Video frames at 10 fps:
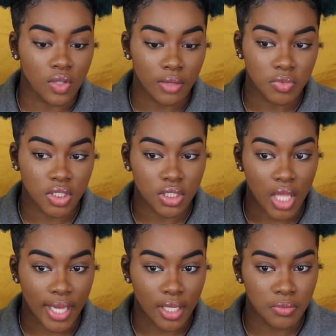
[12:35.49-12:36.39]
So I'm just
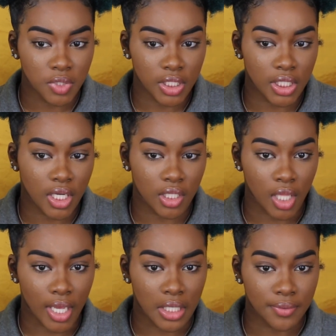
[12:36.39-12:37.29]
like, I'm looking at her
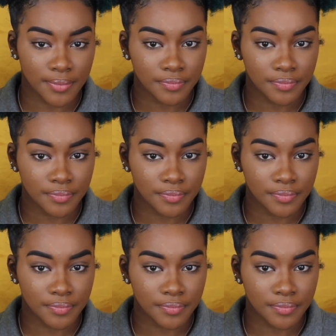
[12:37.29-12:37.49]
like,